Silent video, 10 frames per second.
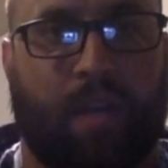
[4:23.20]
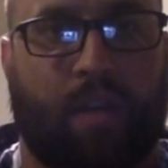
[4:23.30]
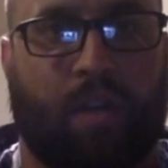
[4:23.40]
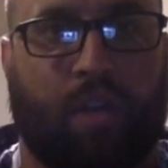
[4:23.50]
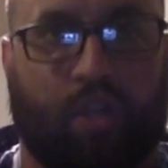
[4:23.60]

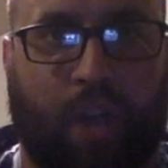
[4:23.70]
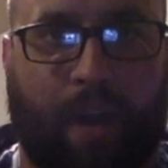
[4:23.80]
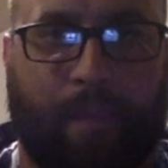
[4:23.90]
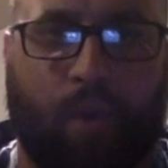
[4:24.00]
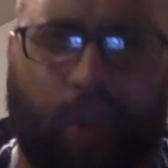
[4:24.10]
you're trying to
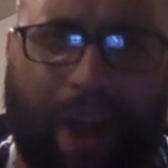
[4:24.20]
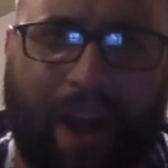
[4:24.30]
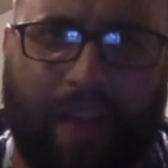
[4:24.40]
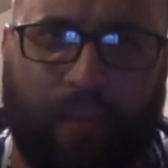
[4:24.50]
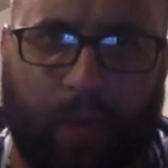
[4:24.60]
pull it out of
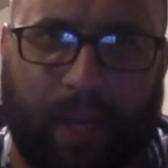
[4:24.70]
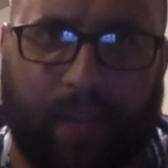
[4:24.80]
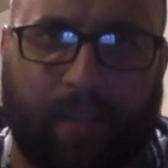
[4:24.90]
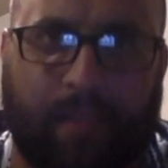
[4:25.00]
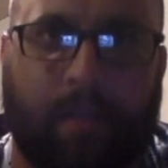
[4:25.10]
the
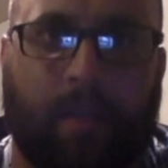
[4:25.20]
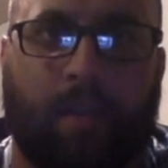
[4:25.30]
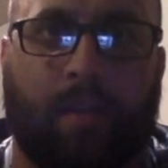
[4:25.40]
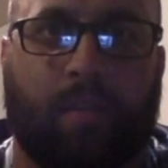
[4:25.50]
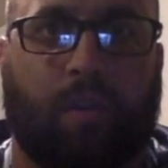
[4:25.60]
weeds.
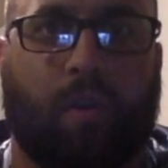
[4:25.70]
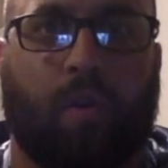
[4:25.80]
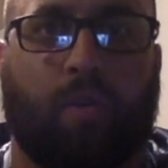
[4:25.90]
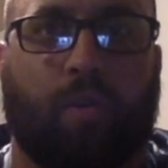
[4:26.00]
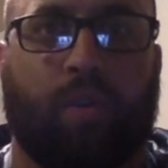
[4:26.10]

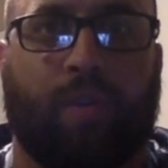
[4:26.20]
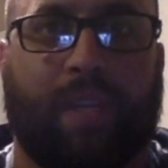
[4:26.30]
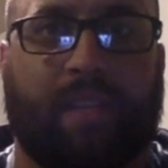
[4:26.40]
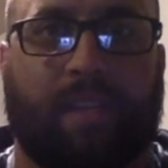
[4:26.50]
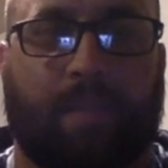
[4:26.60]
So you need
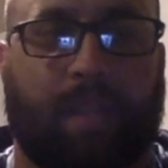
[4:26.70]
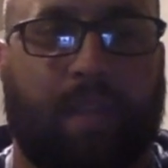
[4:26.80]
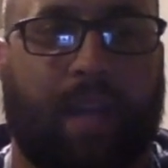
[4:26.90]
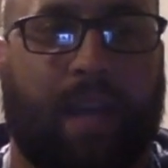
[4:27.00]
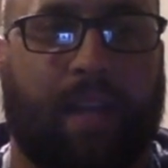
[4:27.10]
something
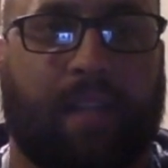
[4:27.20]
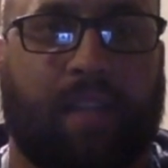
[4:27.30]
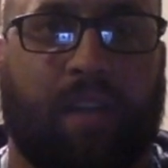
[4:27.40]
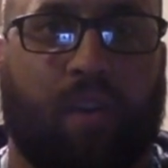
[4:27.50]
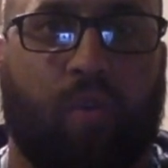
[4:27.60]
that is going
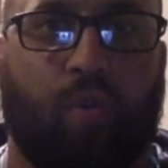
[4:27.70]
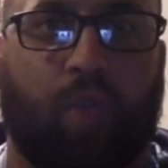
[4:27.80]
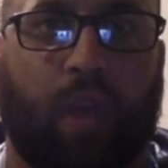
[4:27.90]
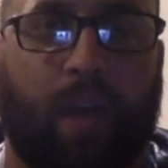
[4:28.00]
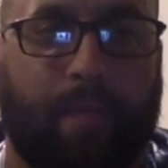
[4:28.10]
to hold
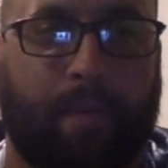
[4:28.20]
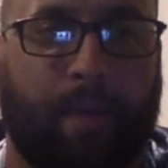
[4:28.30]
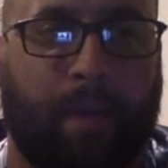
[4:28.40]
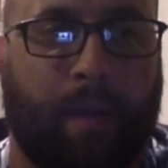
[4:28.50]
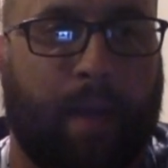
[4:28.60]
up
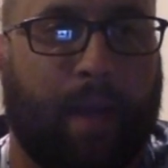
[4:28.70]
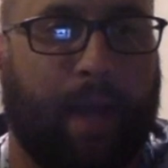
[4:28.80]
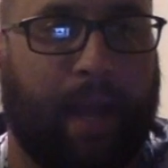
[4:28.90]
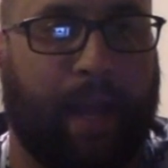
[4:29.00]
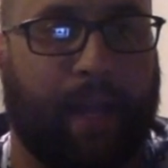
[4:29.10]

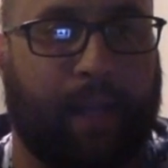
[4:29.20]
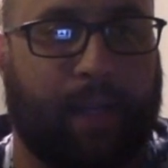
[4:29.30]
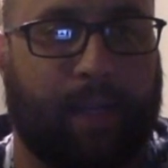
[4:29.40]
and